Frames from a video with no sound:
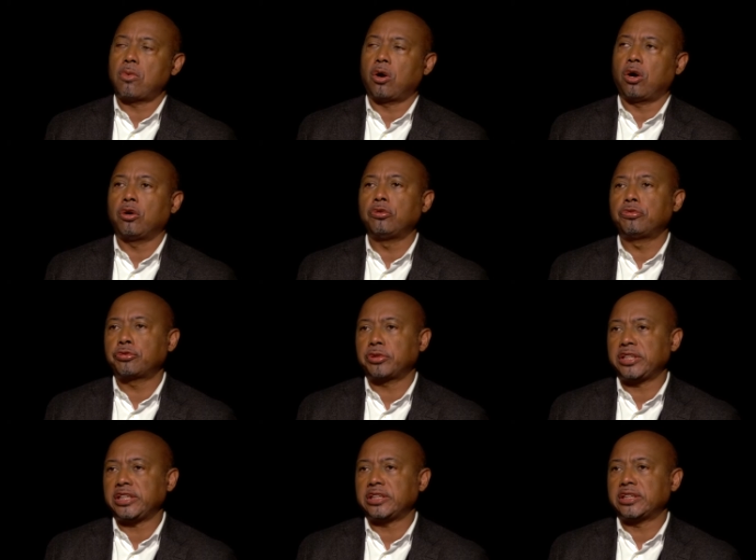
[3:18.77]
are
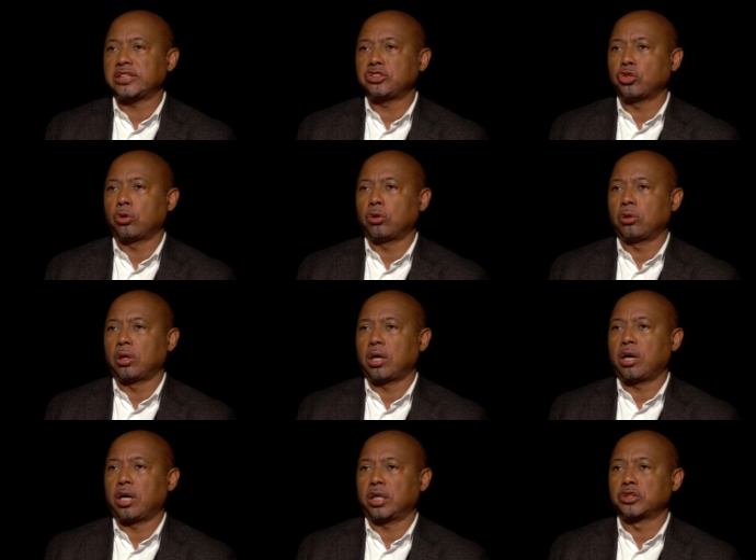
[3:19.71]
afraid that your
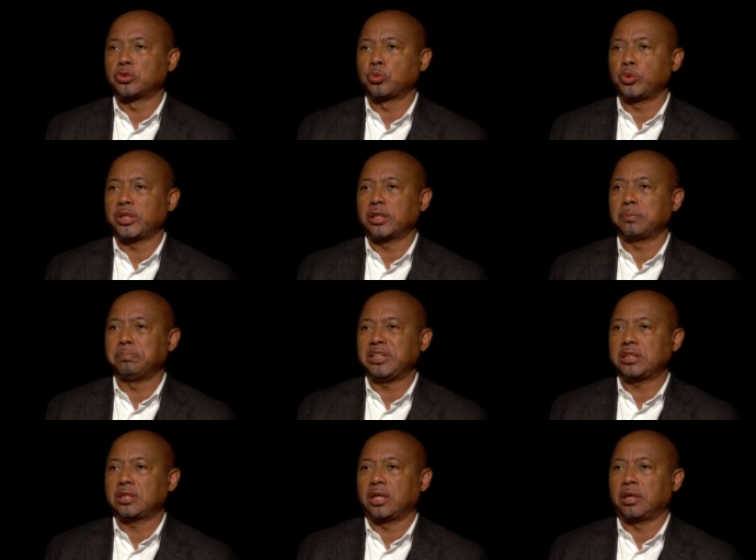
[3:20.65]
art will
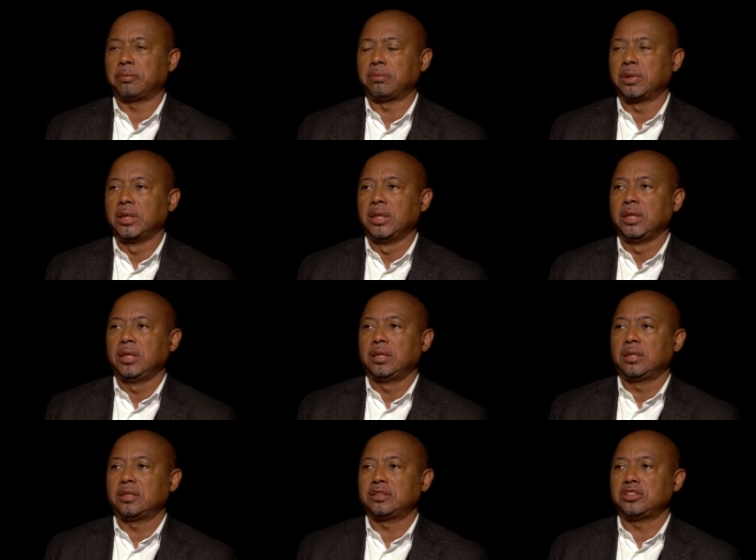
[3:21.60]
become
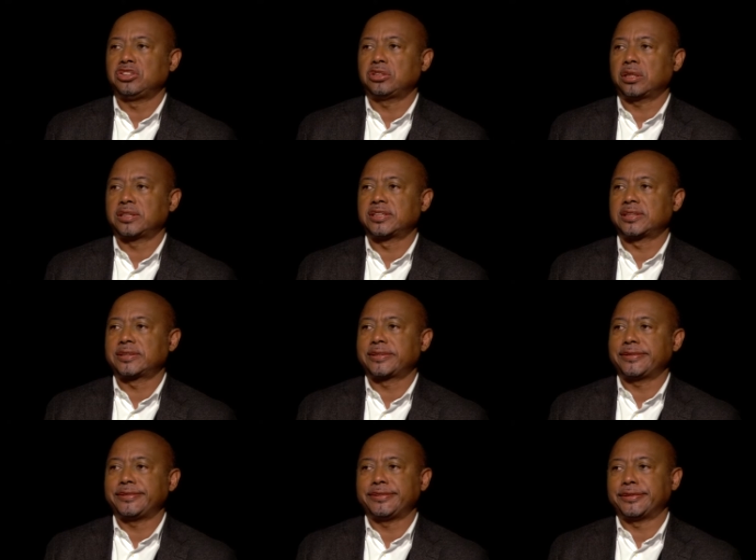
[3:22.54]
uh, just,
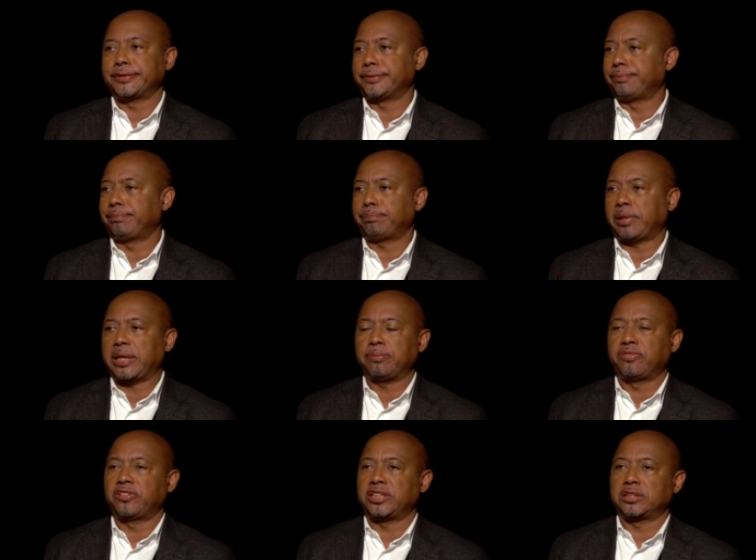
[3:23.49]
you know,
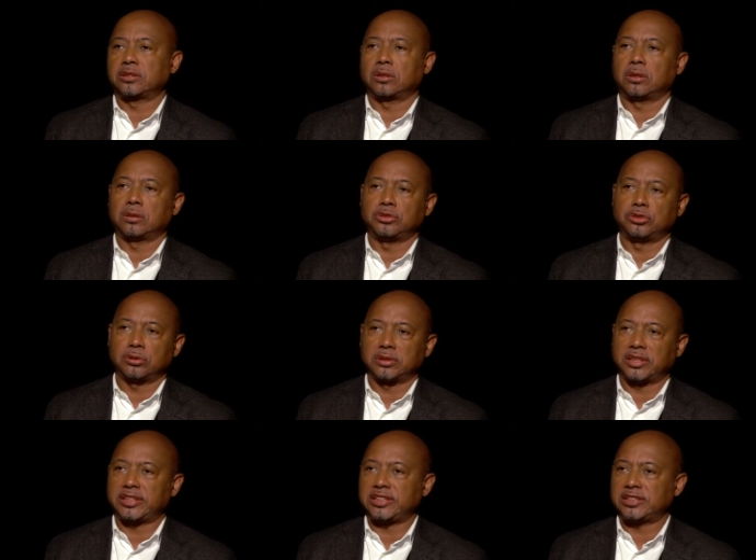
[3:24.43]
pamphlet or
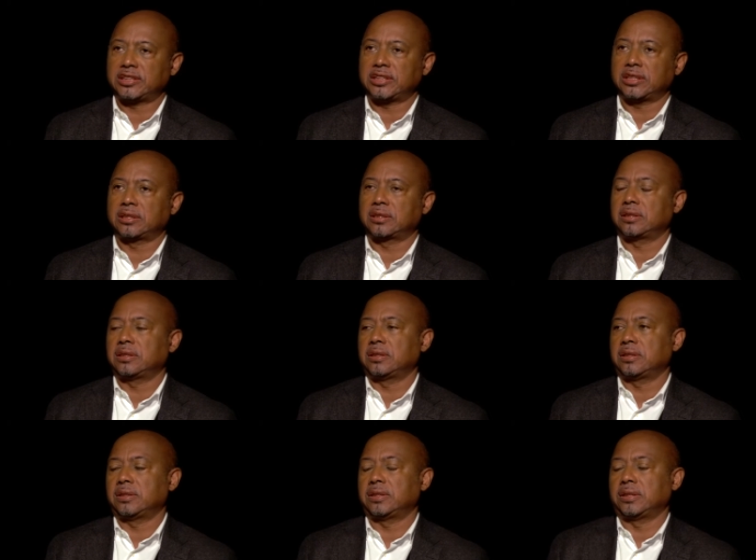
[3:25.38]
journalistic uh,
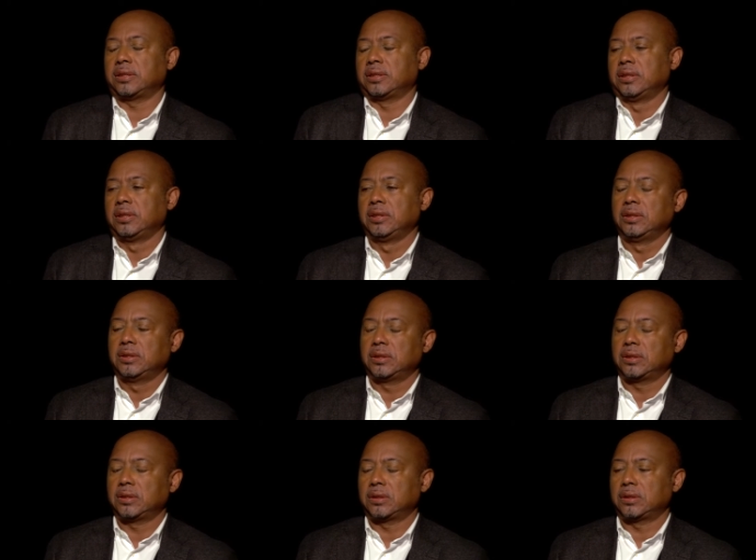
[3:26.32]
uh,
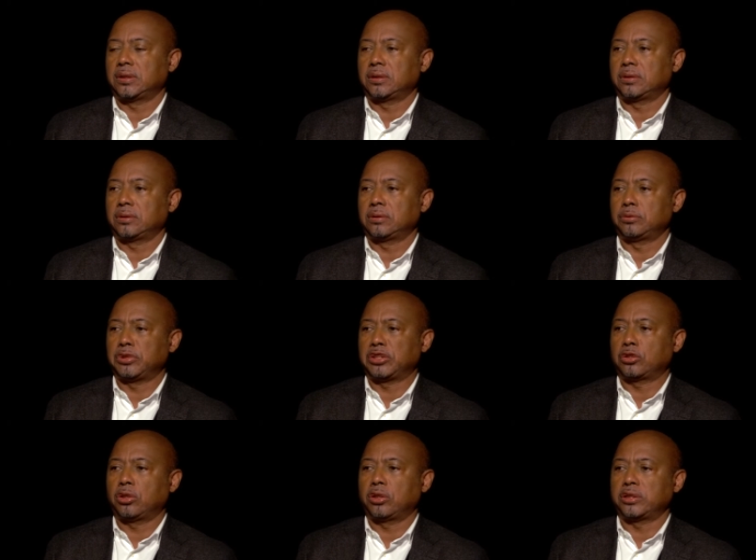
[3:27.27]
uh, uh
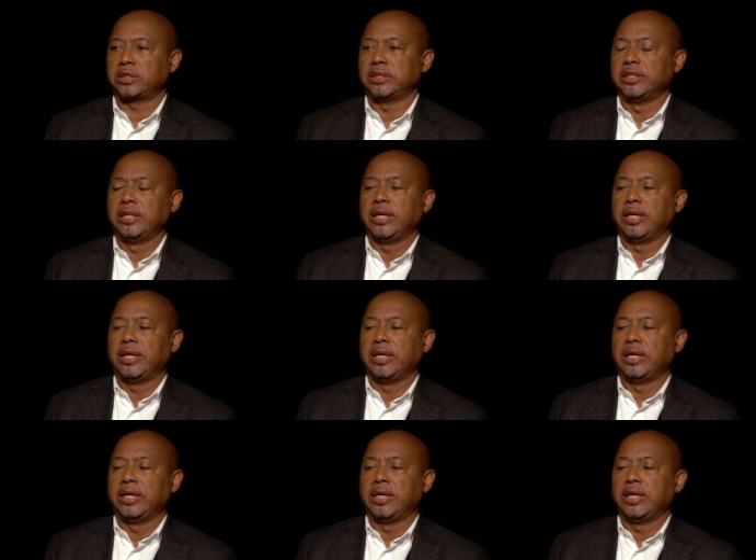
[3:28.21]
record.